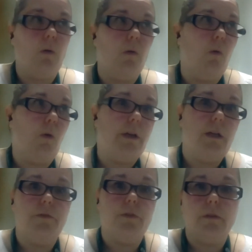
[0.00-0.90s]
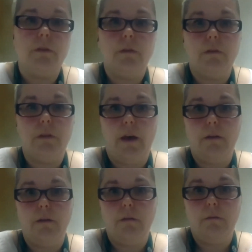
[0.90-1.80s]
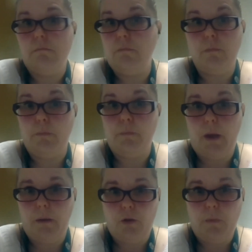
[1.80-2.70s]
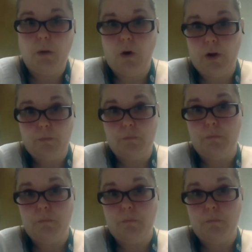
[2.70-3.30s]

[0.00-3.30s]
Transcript: or even that you may want to